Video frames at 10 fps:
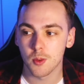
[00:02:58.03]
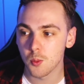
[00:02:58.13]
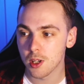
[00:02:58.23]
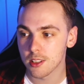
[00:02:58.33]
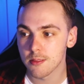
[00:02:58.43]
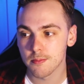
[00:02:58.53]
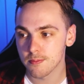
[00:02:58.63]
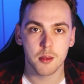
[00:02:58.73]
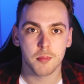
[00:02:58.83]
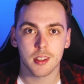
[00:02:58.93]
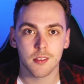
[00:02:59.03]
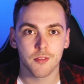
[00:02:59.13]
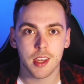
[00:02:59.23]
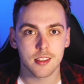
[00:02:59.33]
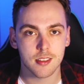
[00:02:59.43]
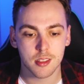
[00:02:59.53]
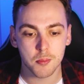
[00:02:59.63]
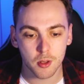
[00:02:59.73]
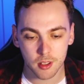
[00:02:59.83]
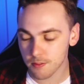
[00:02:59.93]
one epic fantasy book.